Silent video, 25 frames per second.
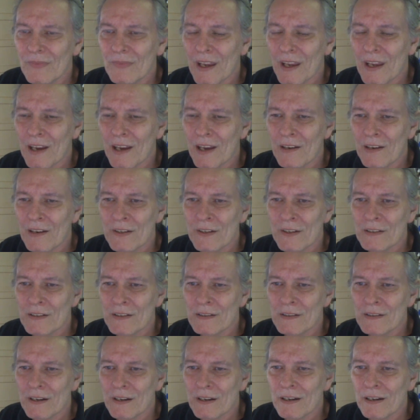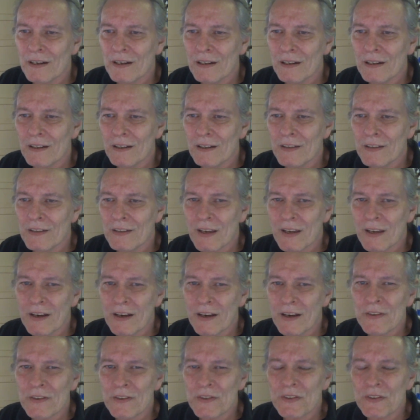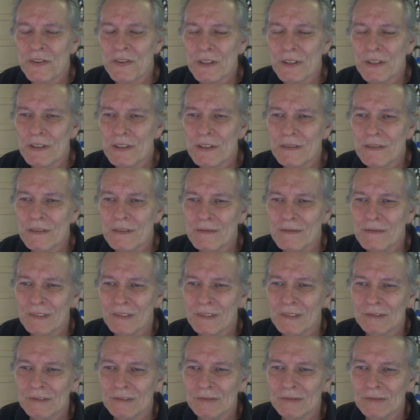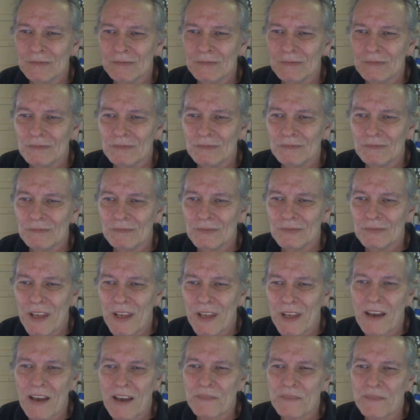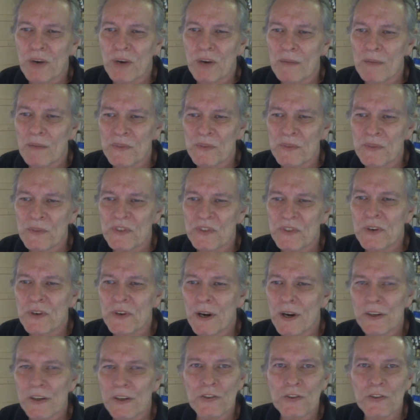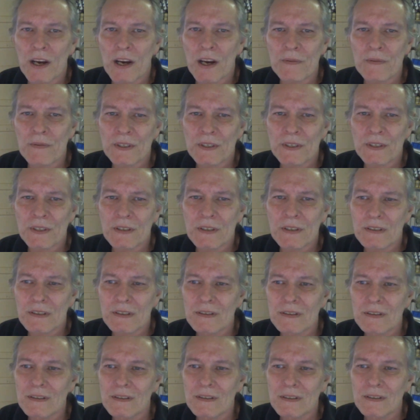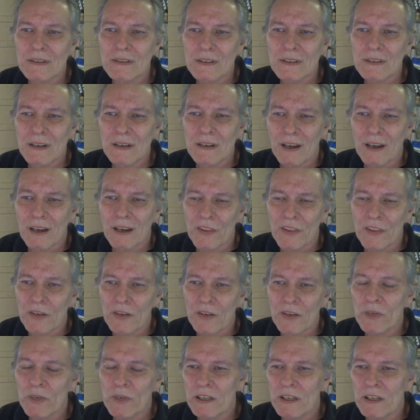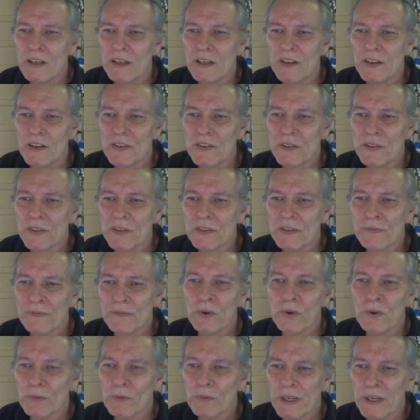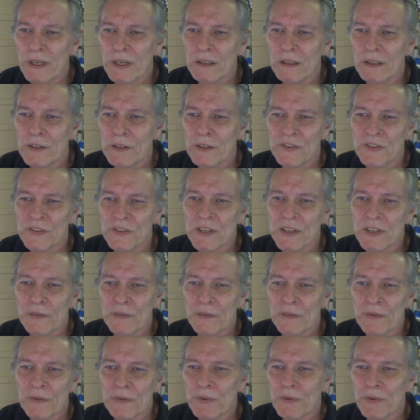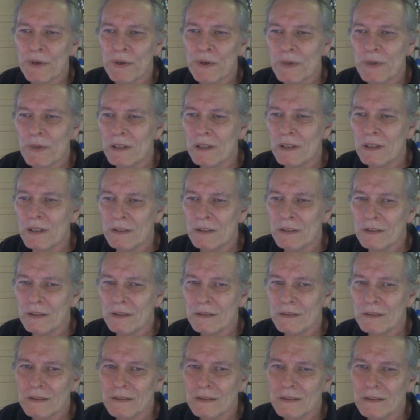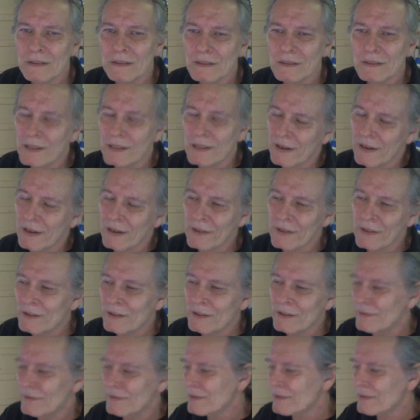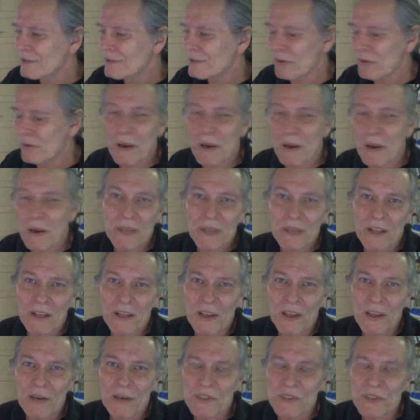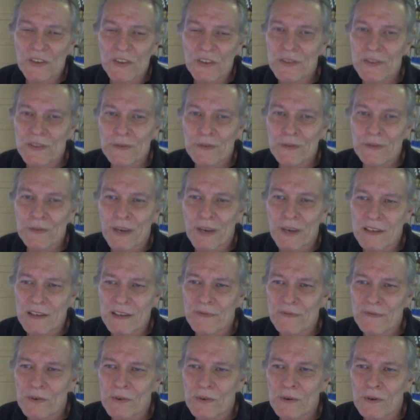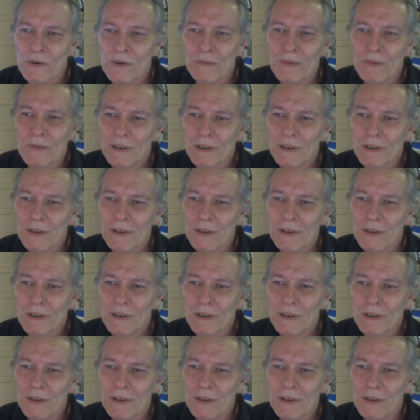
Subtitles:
I don't know, as I understood, he has problems trying to drive it. I think what he needs is a four-wheeler instead of a three-wheeler. I don't know. Or maybe that thing was just too fast for him.